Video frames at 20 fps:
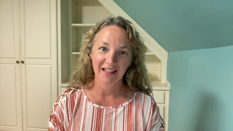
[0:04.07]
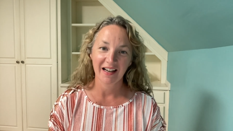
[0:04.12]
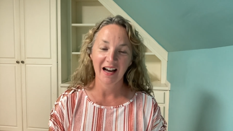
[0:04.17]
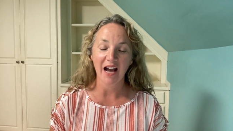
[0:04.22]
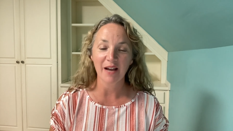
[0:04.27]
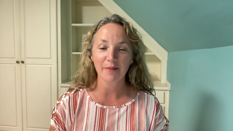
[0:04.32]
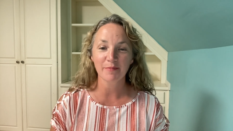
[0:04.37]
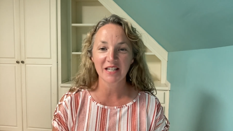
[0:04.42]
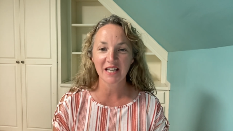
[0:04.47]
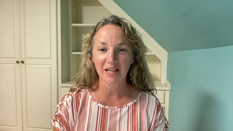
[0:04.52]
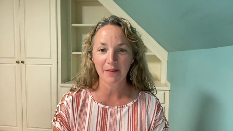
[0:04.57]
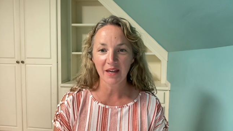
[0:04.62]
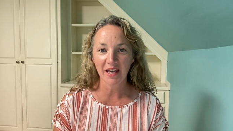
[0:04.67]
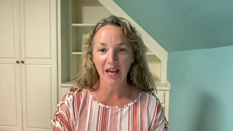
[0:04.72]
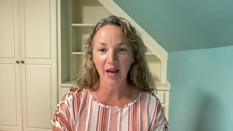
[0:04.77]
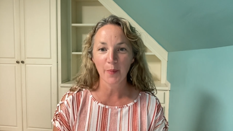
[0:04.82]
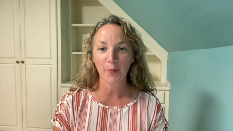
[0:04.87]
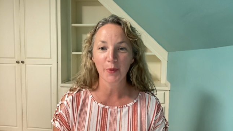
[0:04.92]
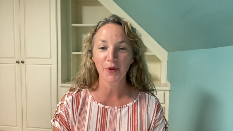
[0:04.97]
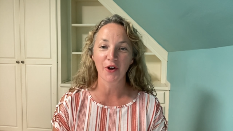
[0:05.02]
I'm teaming
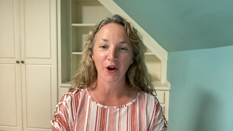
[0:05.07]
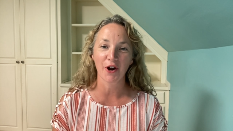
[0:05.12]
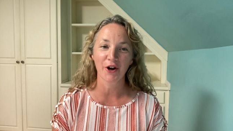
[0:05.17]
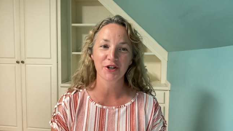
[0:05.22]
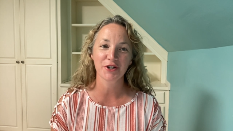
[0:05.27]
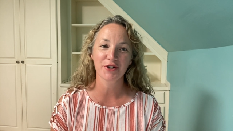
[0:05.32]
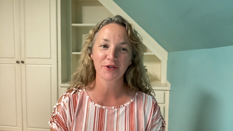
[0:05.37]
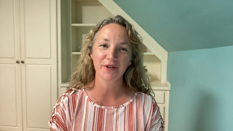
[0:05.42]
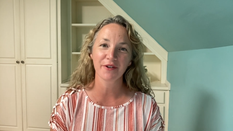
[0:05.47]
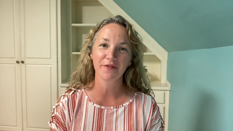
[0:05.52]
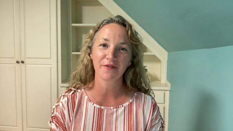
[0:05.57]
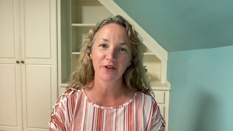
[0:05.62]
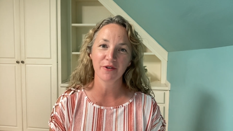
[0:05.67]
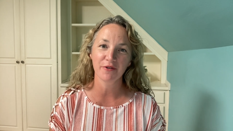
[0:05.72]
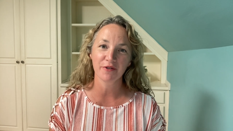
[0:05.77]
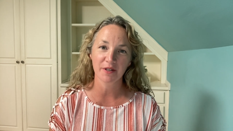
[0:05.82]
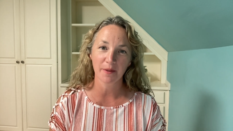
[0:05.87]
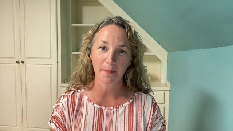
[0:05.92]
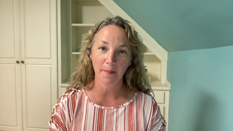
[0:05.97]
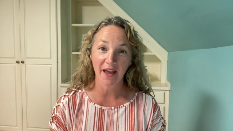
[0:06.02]
up with Archer Review
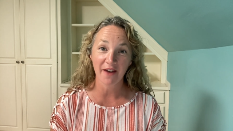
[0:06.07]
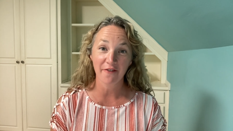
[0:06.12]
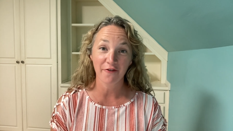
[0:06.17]
to make